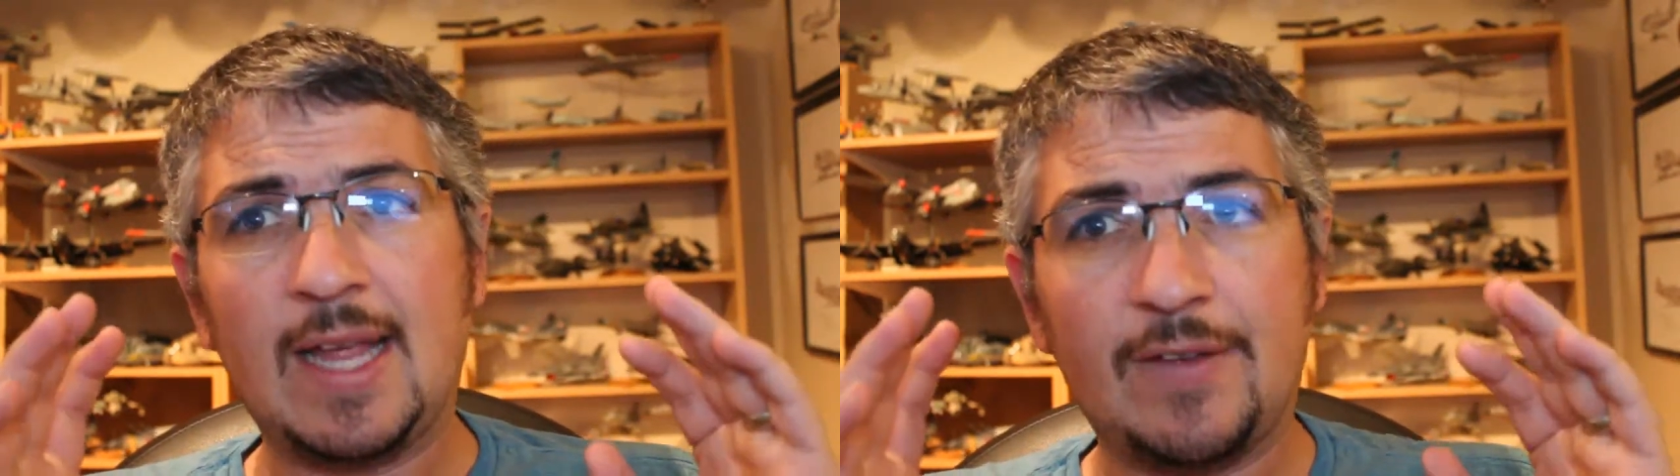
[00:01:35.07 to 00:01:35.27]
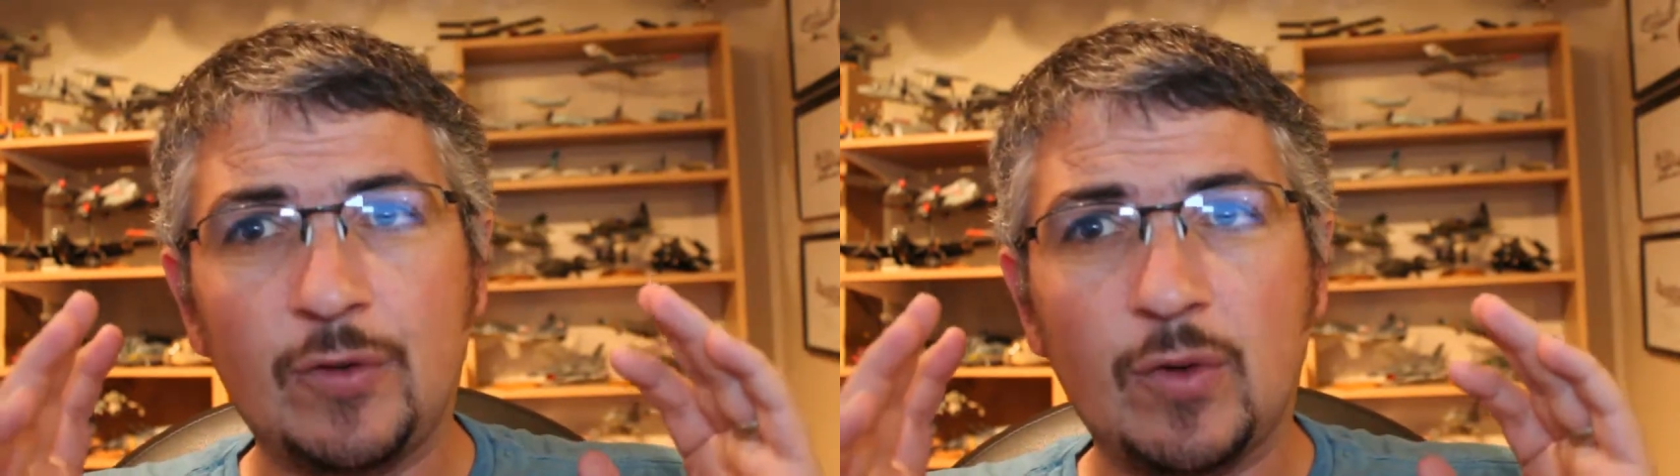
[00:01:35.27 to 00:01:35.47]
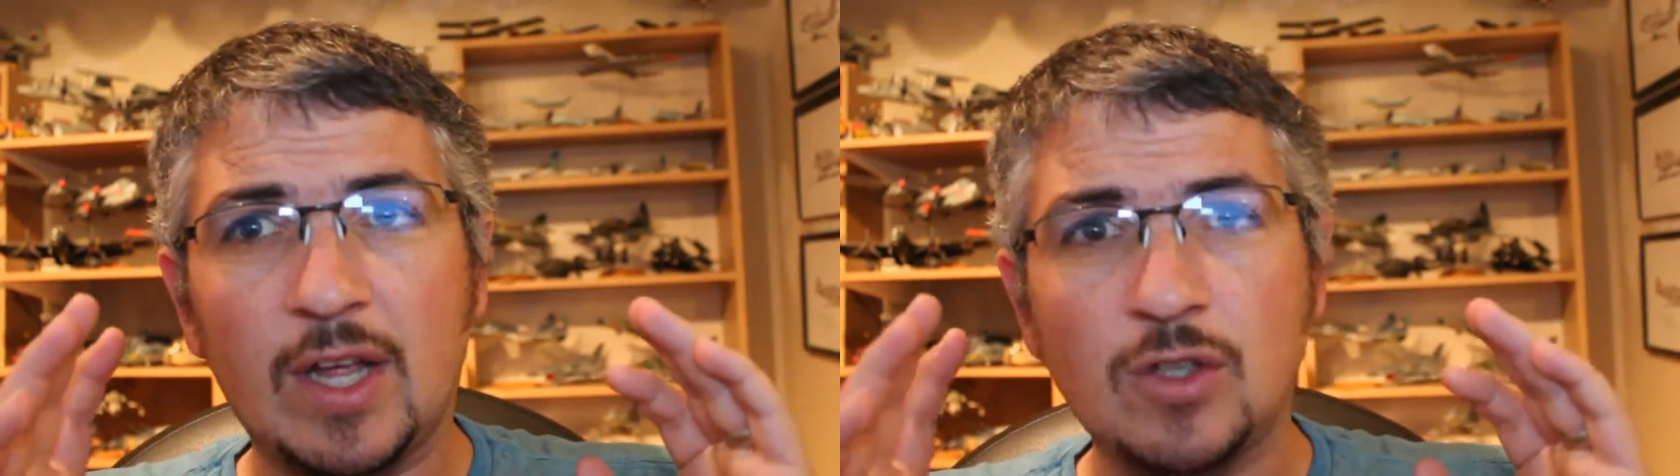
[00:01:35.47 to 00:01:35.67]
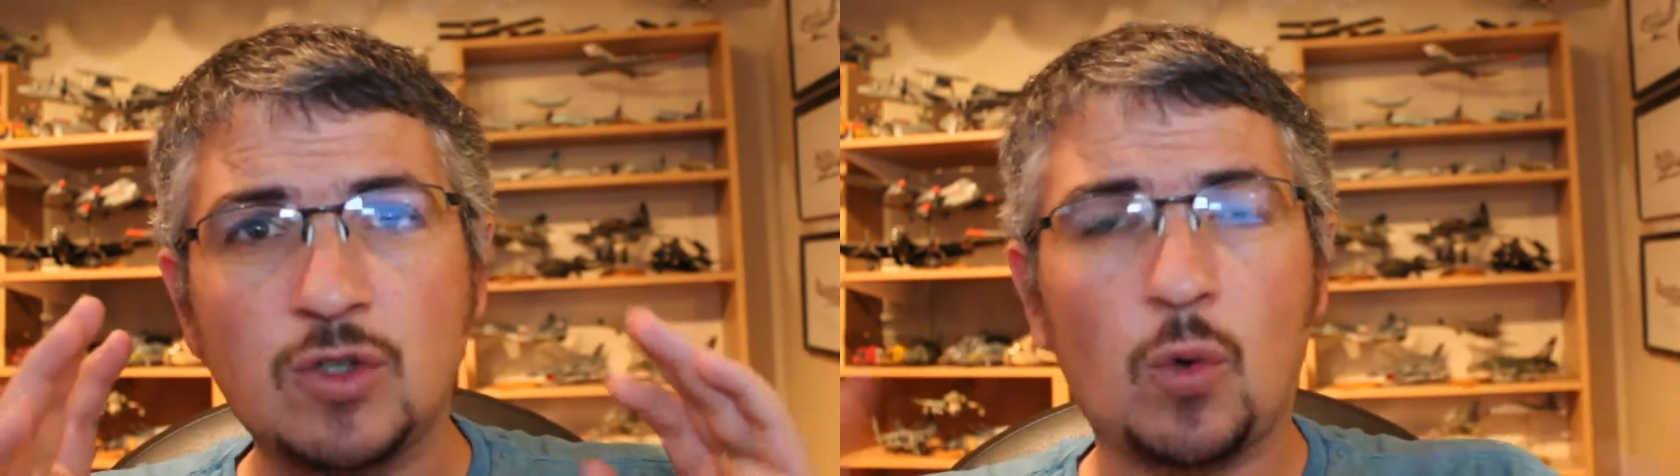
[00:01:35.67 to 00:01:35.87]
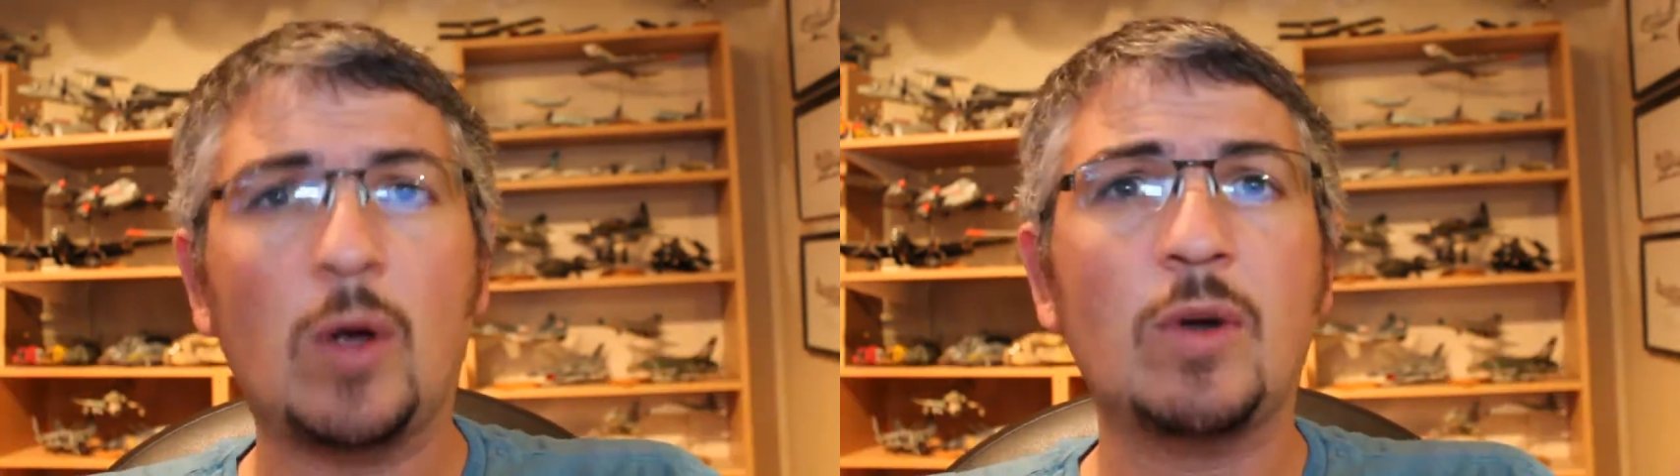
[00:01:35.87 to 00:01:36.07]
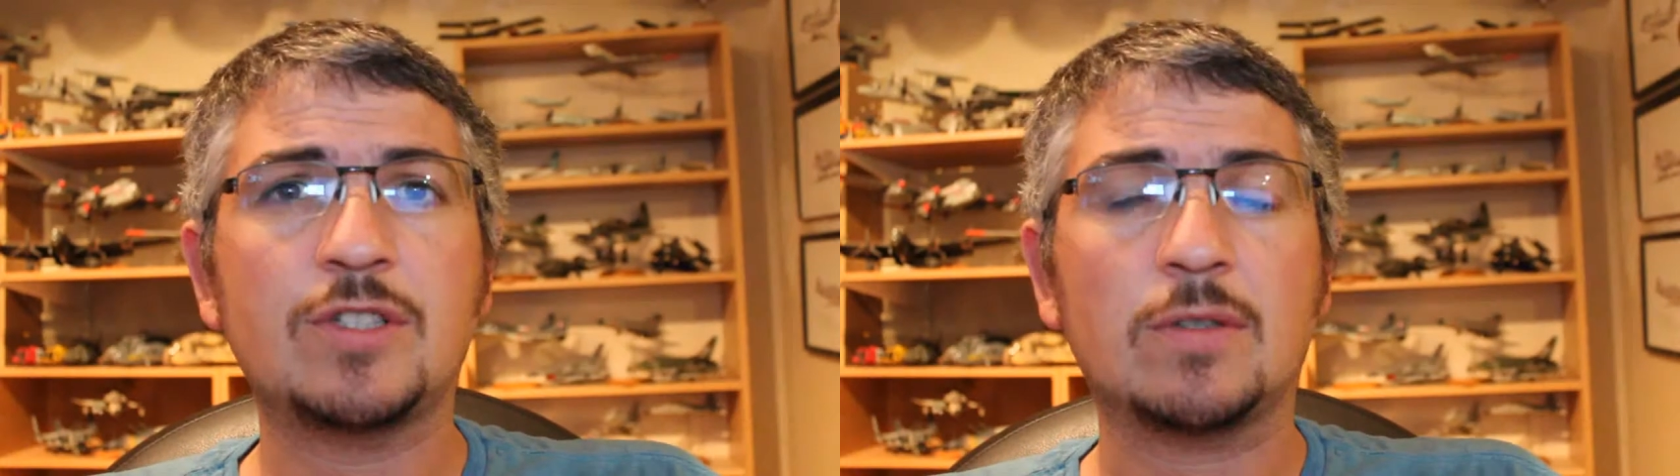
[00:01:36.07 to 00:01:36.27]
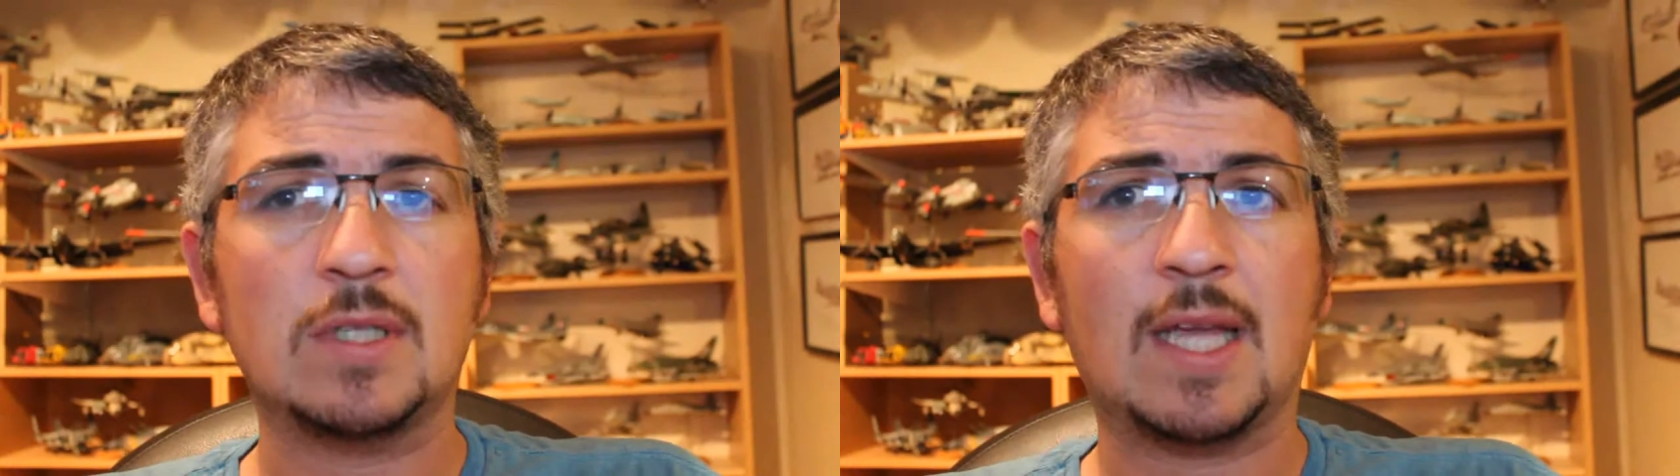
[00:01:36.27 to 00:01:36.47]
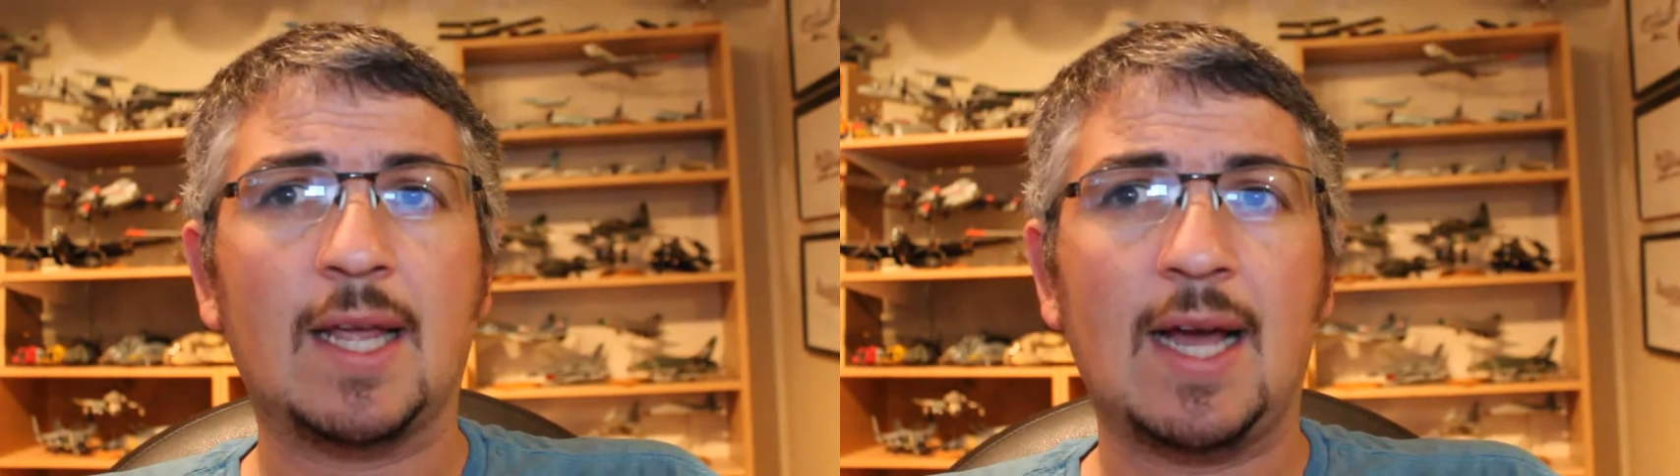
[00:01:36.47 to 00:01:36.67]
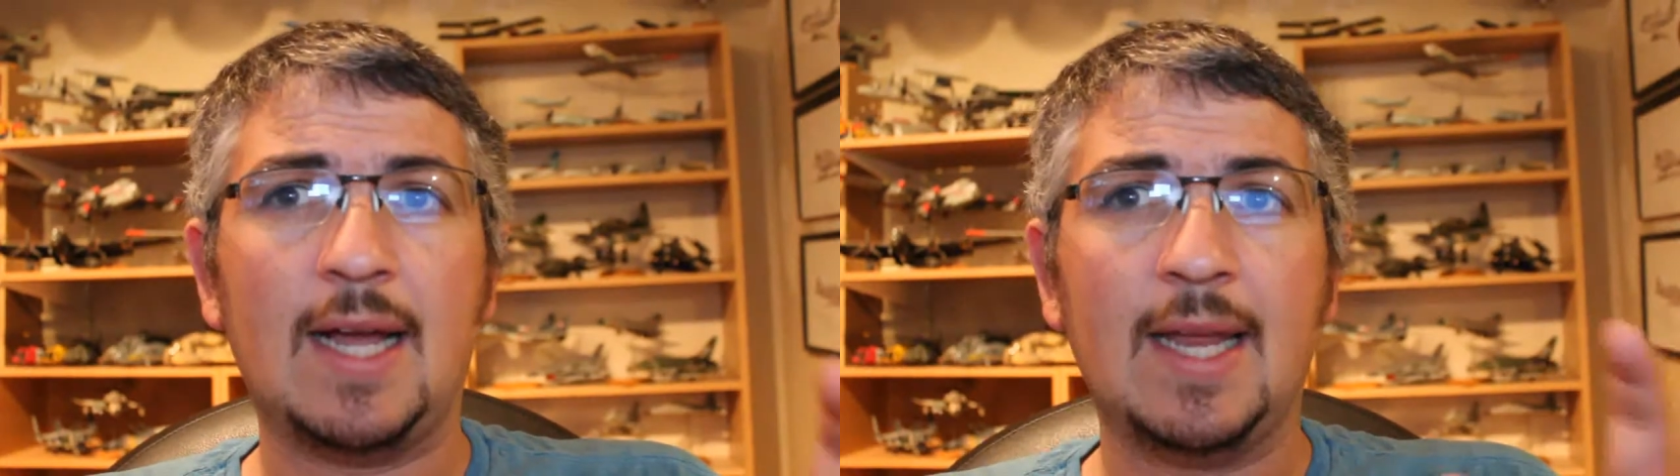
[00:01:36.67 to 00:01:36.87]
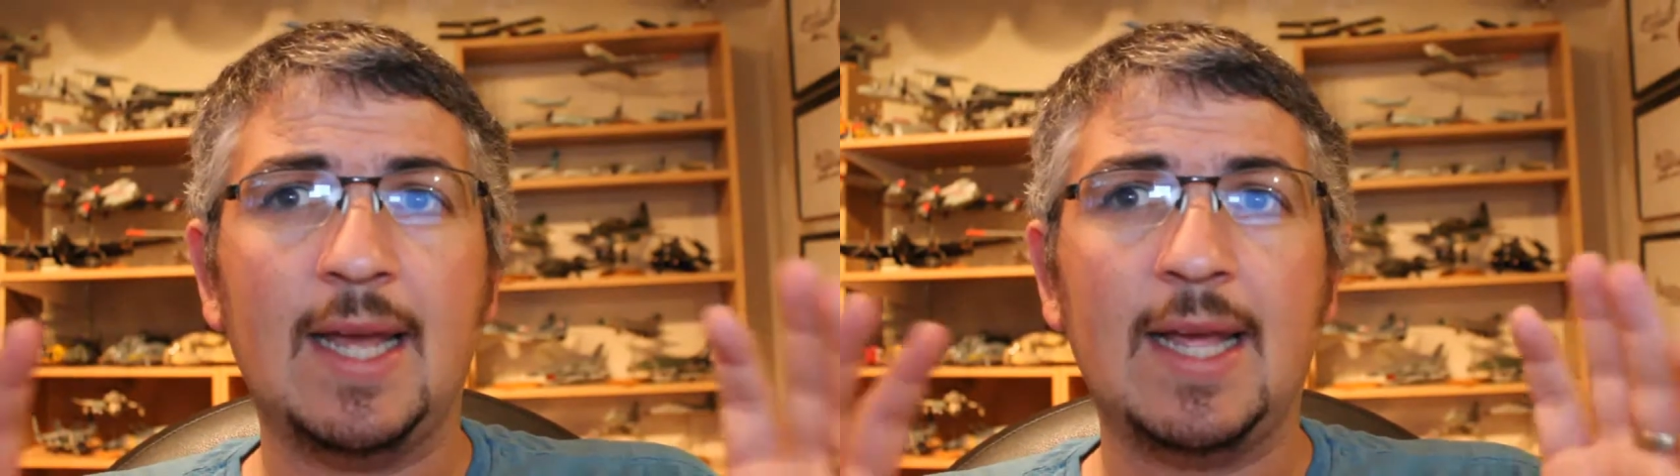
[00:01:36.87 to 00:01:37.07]
if you enjoy what you're looking
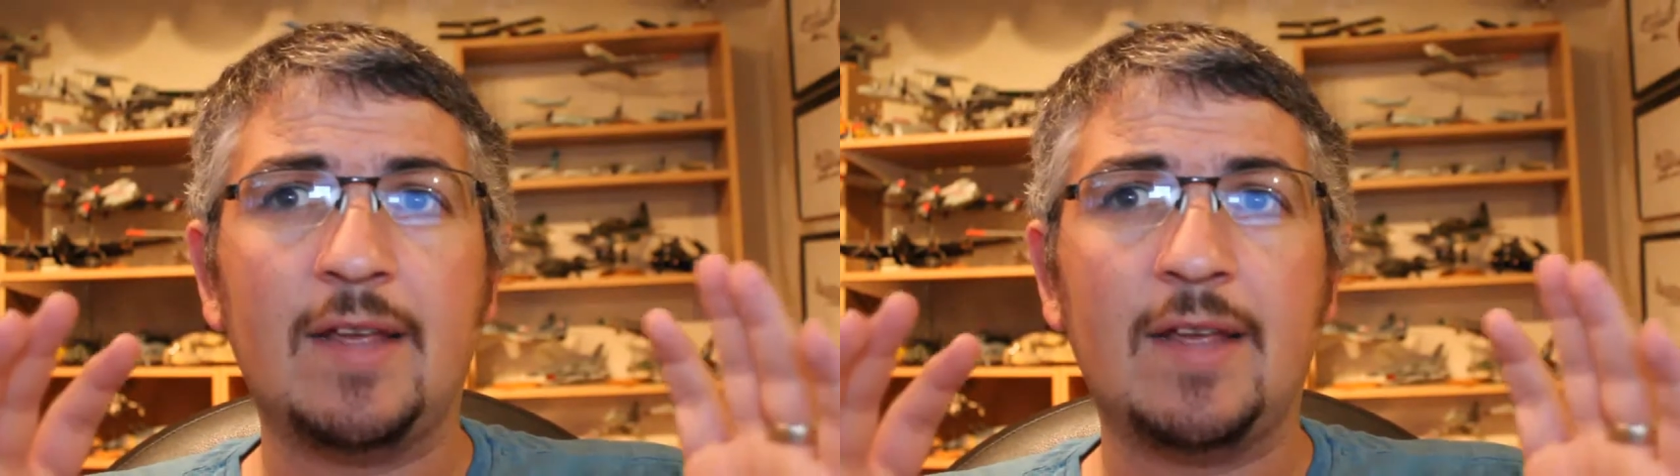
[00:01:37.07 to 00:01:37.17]
at,